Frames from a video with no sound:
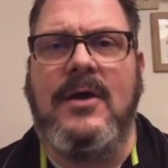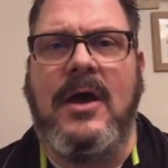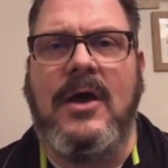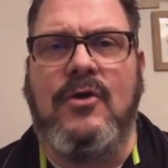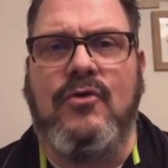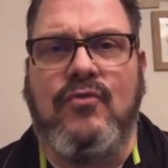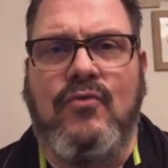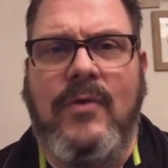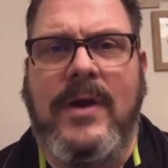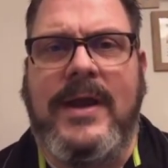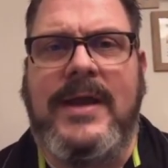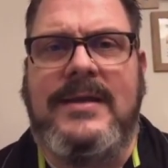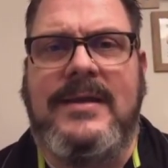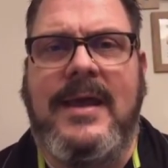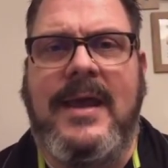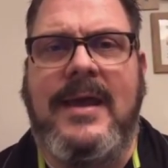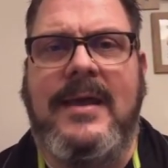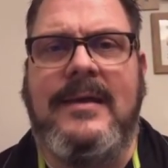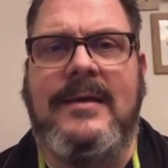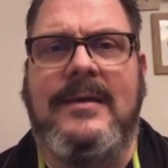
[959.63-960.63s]
great
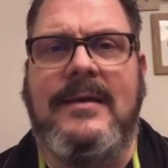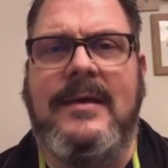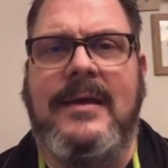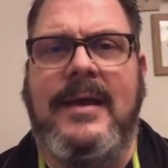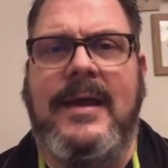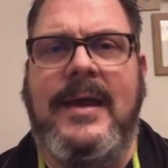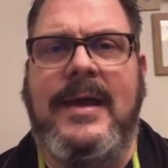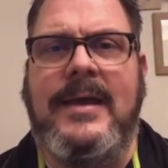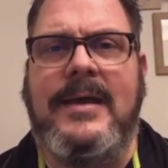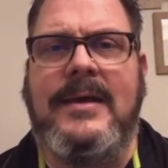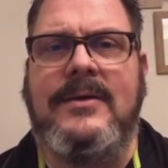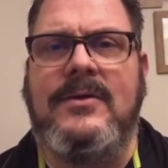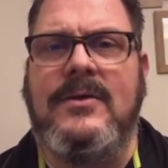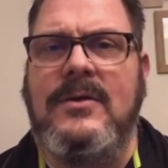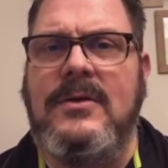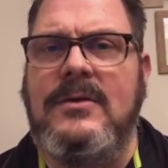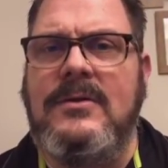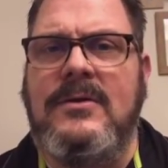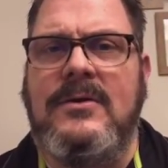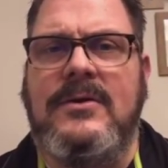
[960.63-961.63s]
day, and
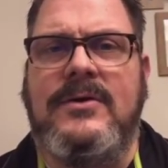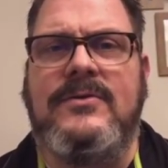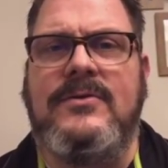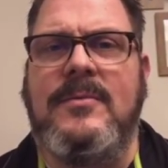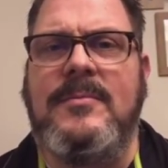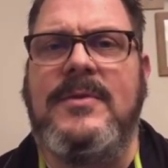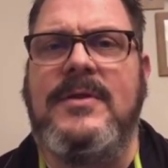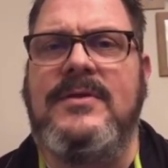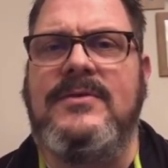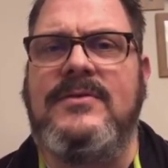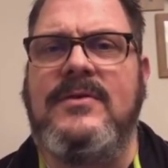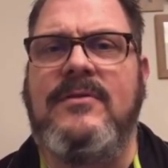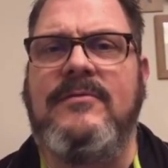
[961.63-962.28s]
look at some of these other